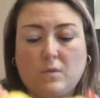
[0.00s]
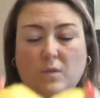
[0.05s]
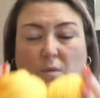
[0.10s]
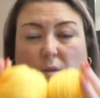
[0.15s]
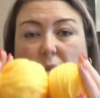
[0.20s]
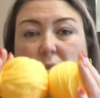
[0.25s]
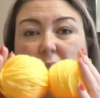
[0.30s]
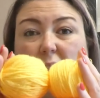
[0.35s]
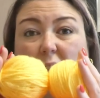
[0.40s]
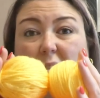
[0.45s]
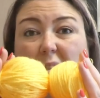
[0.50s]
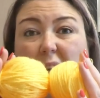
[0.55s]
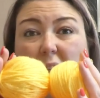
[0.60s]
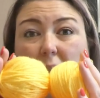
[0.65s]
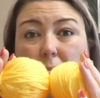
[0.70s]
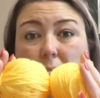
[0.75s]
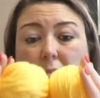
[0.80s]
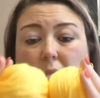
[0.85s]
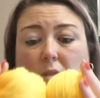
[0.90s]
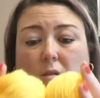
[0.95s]
50
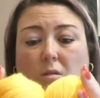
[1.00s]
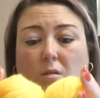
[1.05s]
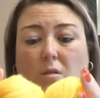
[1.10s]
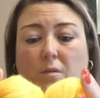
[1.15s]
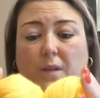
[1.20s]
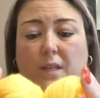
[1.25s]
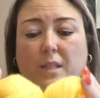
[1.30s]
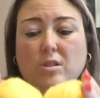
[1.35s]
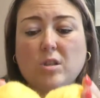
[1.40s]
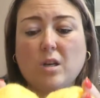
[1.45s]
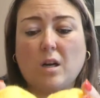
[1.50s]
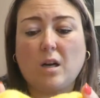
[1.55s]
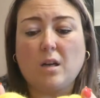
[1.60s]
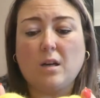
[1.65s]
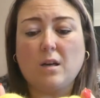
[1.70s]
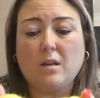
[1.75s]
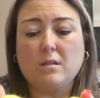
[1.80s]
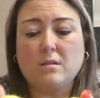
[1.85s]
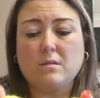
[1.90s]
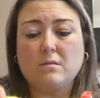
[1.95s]
grams of each
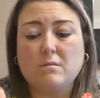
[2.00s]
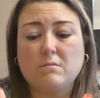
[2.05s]
colour.